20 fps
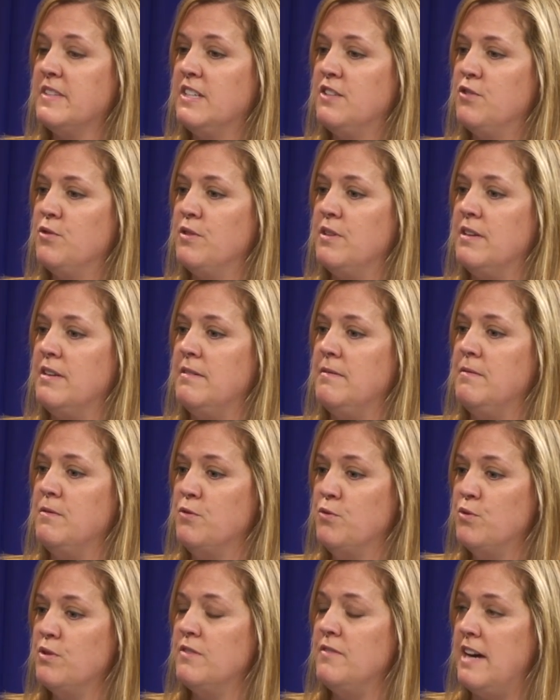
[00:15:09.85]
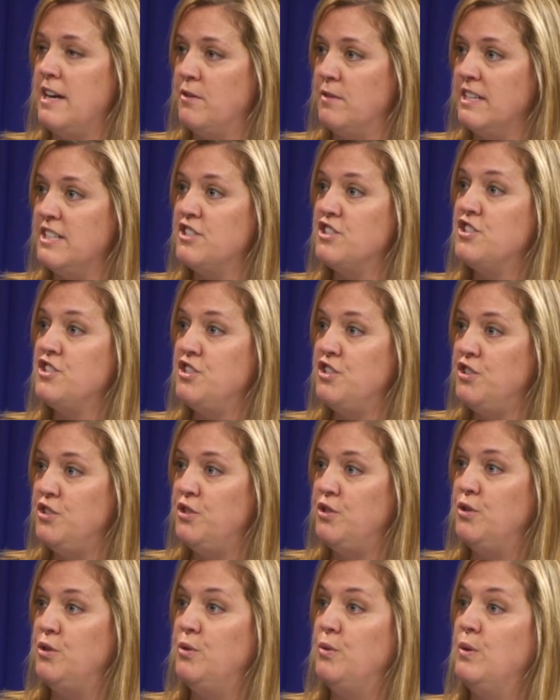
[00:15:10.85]
through the through the veterans
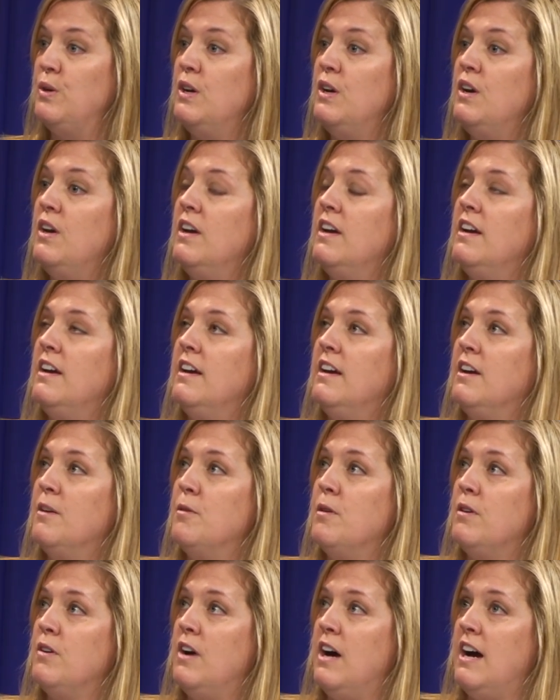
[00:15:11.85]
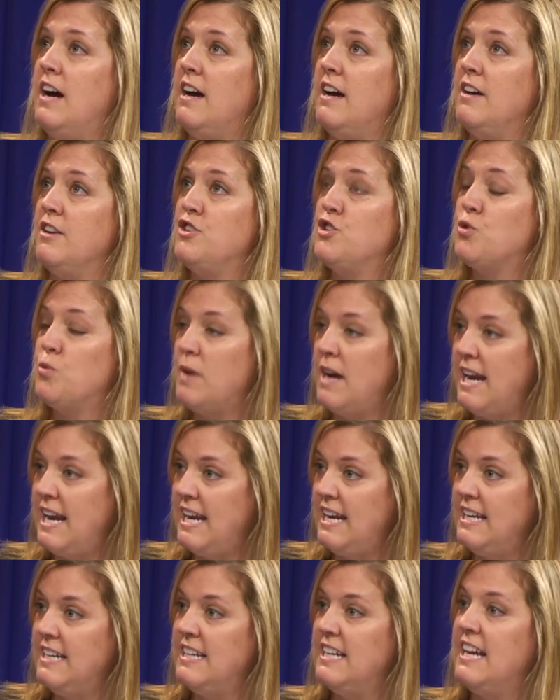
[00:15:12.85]
to uh,
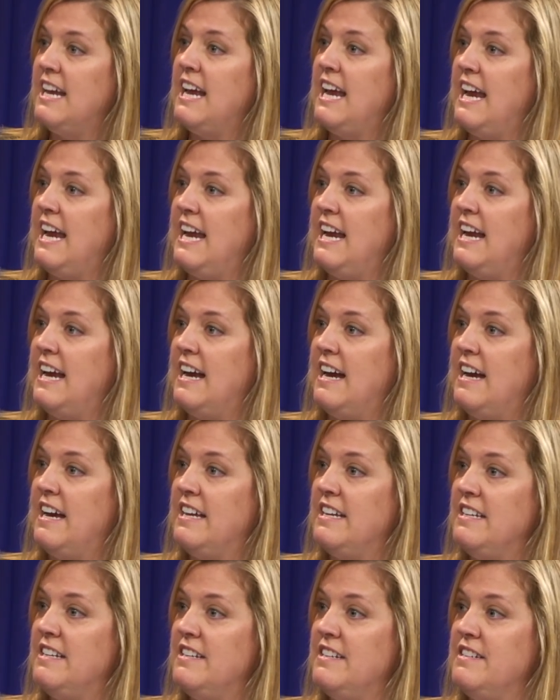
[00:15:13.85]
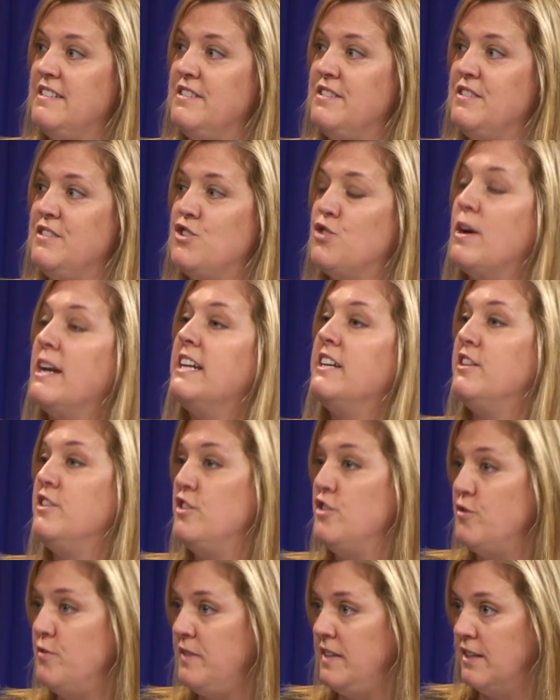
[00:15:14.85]
train and train in a
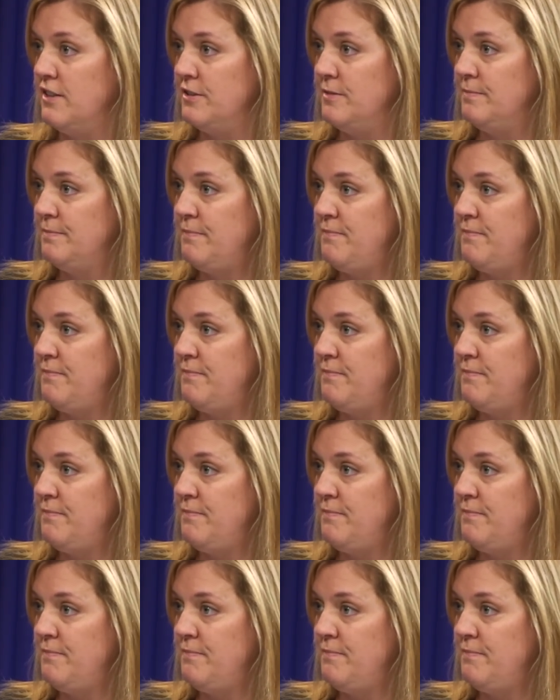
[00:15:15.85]
new field.